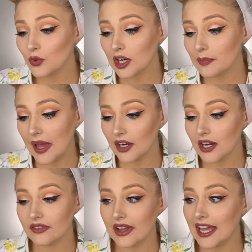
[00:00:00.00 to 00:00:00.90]
work better
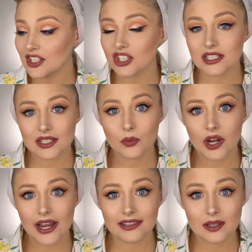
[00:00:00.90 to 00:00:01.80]
if I actually did
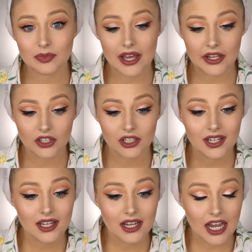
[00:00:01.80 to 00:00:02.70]
wear a lip liner
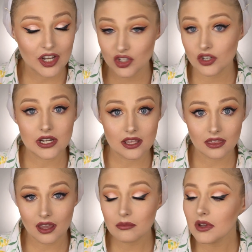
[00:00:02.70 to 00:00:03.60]
underneath
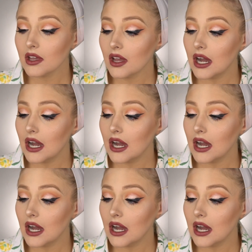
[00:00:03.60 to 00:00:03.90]
them.